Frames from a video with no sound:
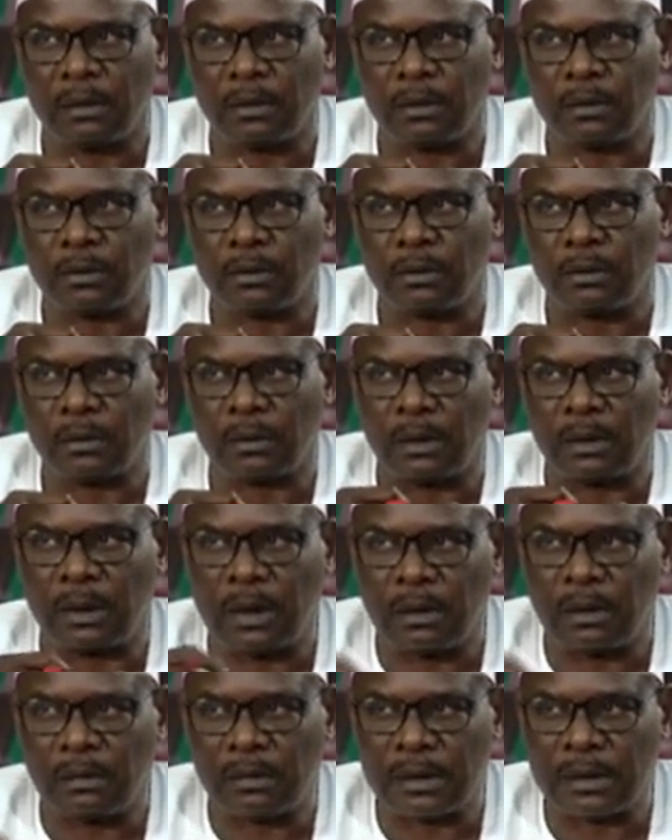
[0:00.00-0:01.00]
So
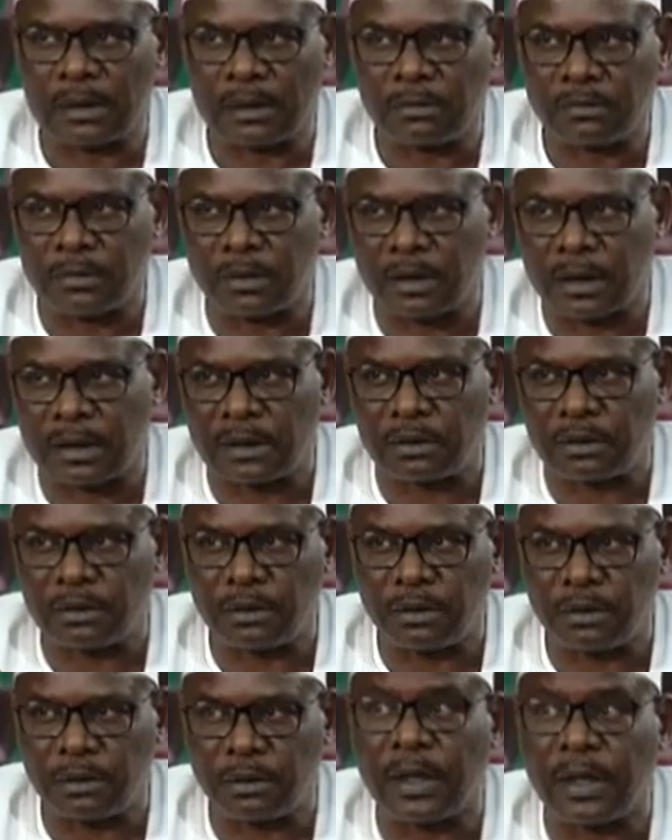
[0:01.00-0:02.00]
now that I'm talking to
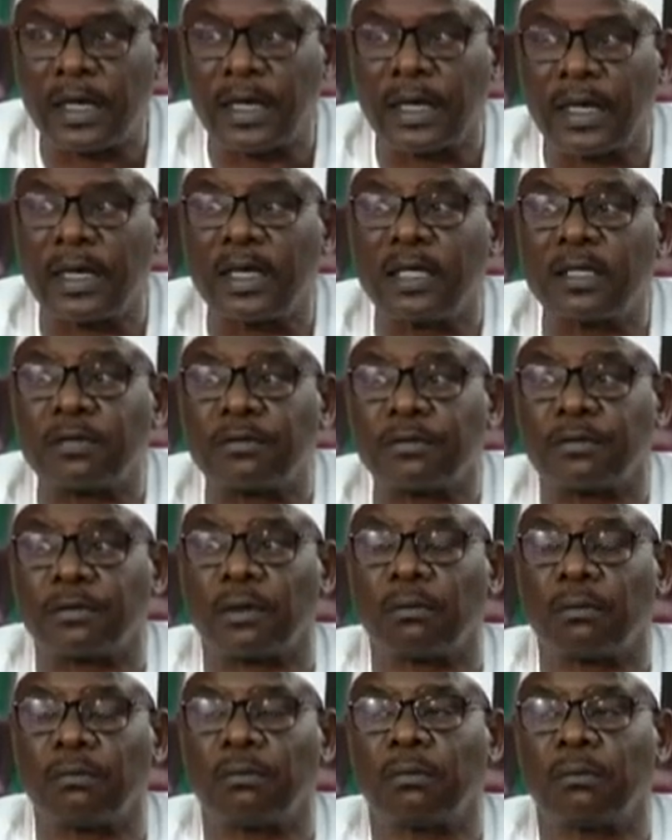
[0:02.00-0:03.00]
you, hear it
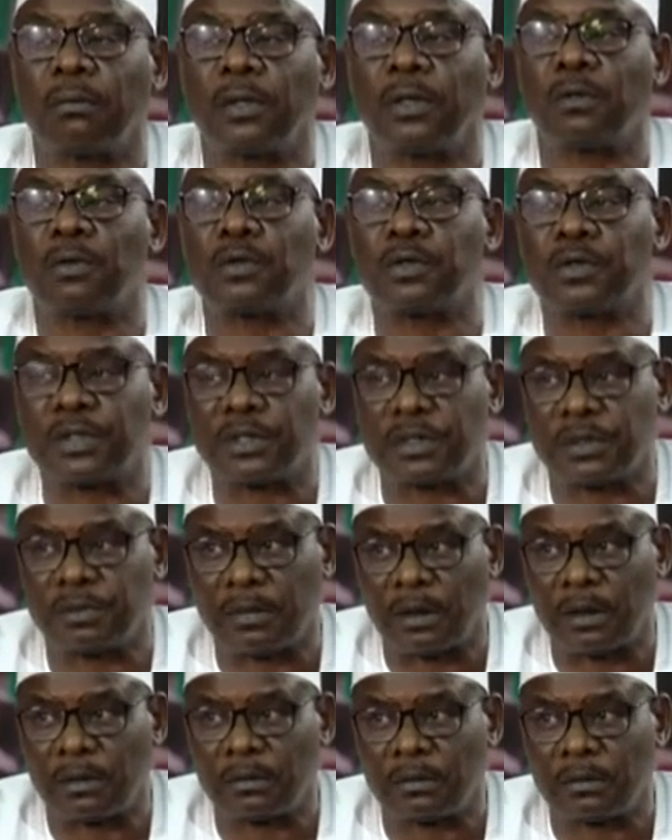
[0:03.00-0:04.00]
from the horse's
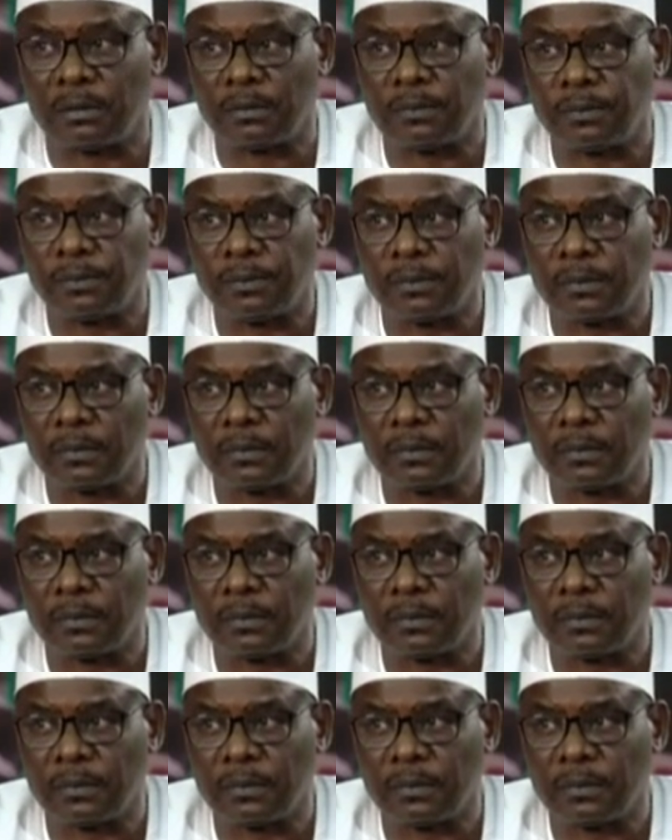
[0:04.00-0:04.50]
Absolutely. Mouth